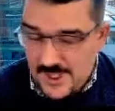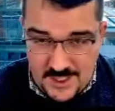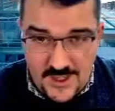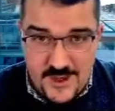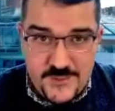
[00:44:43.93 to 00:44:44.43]

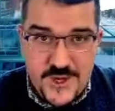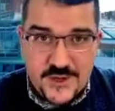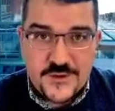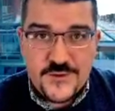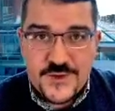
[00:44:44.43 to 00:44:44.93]
I'm not
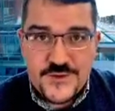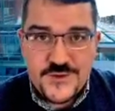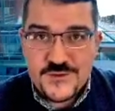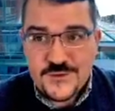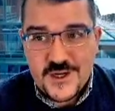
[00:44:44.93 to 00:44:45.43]
going
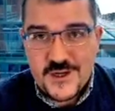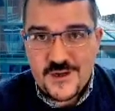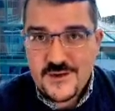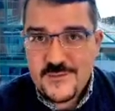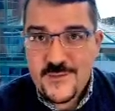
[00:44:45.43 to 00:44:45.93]
to
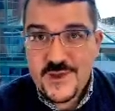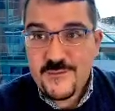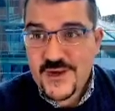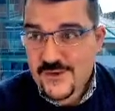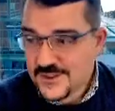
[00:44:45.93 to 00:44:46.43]
be
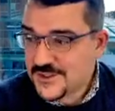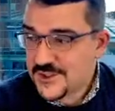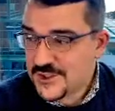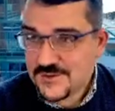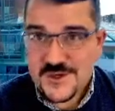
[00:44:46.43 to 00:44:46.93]
embarrassed to
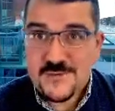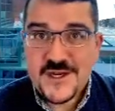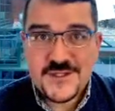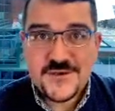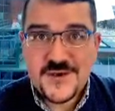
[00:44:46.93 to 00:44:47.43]
show on my
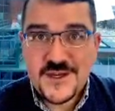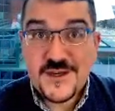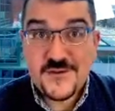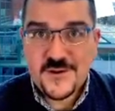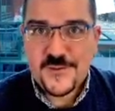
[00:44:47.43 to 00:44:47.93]
screen
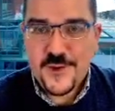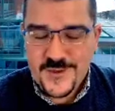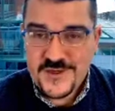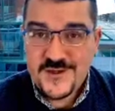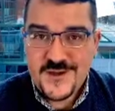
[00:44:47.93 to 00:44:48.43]
here in a moment.